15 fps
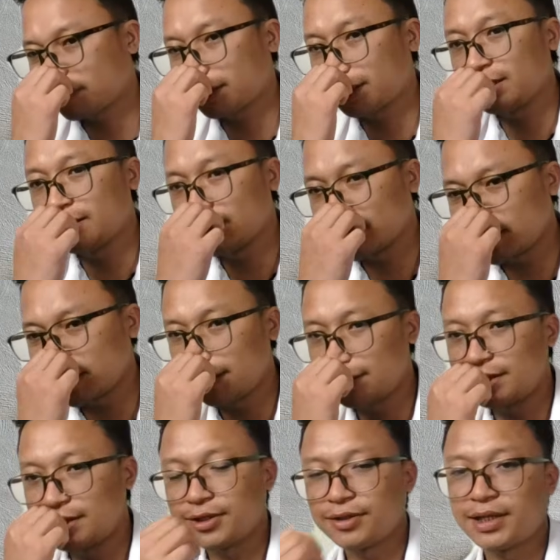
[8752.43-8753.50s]
Okay,
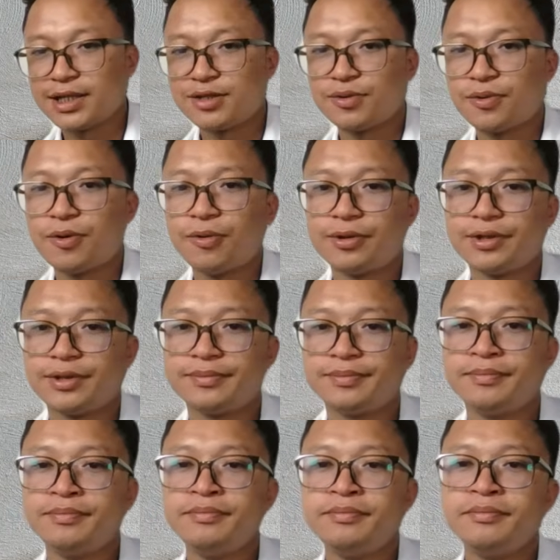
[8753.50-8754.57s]
so let's hold.
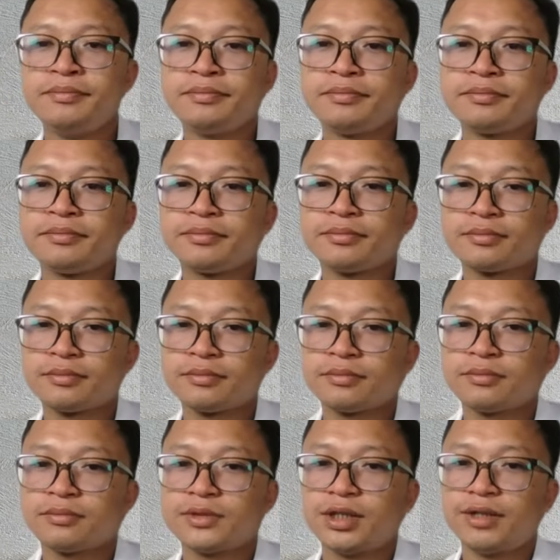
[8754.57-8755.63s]

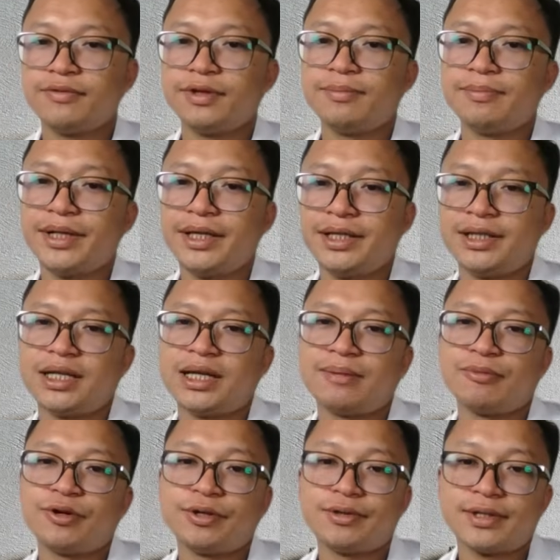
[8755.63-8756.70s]
If it breach, I'm
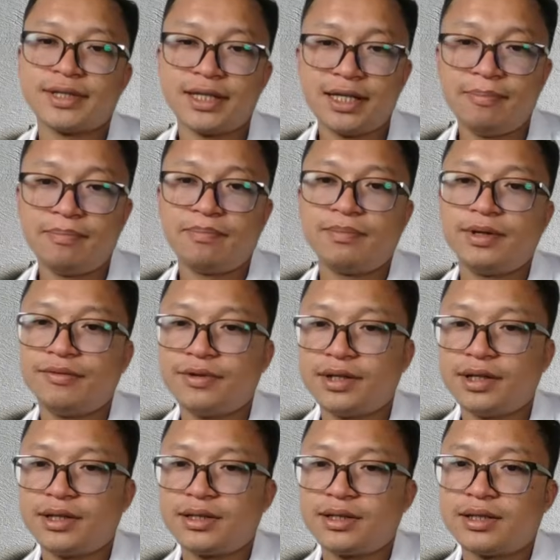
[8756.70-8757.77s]
going to sleep. If
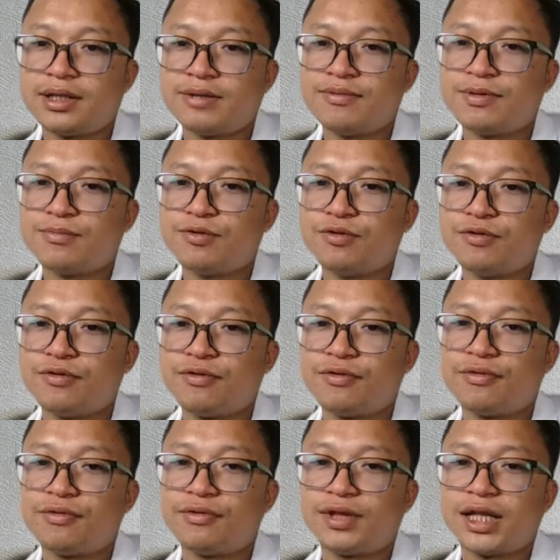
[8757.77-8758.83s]
it gives move,
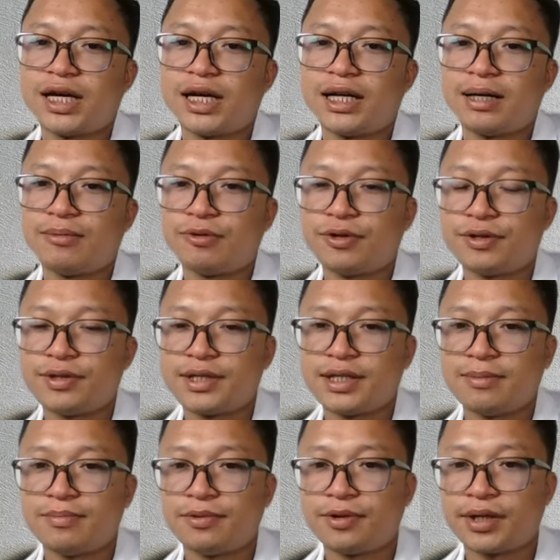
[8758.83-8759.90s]
then I'm going to
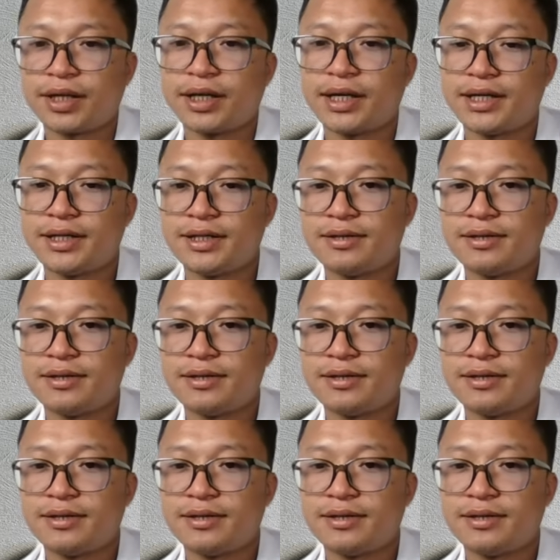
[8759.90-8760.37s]
sleep. Okay guys,